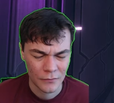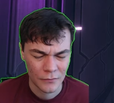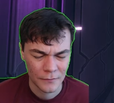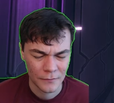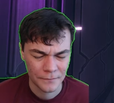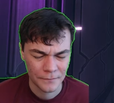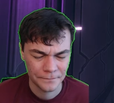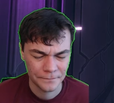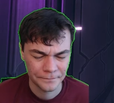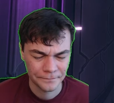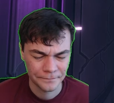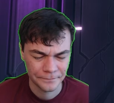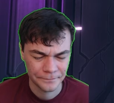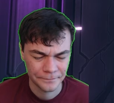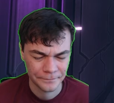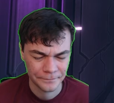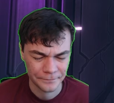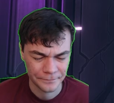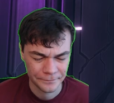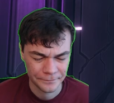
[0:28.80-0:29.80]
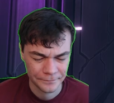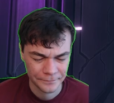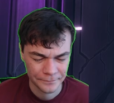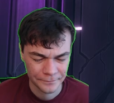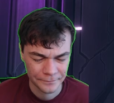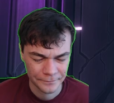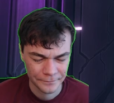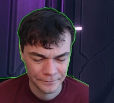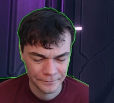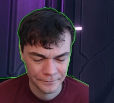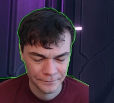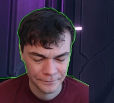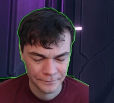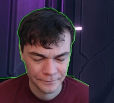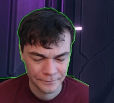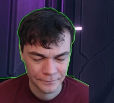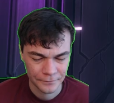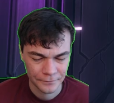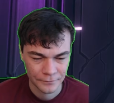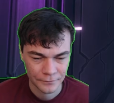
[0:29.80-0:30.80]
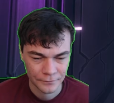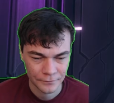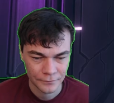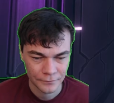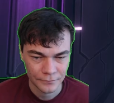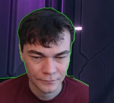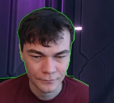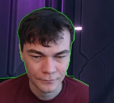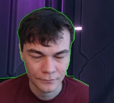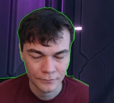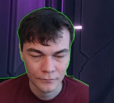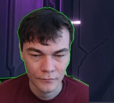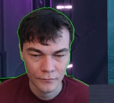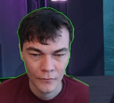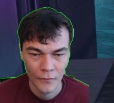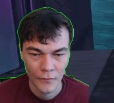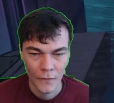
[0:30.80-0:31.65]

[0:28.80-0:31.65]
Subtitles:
(silence)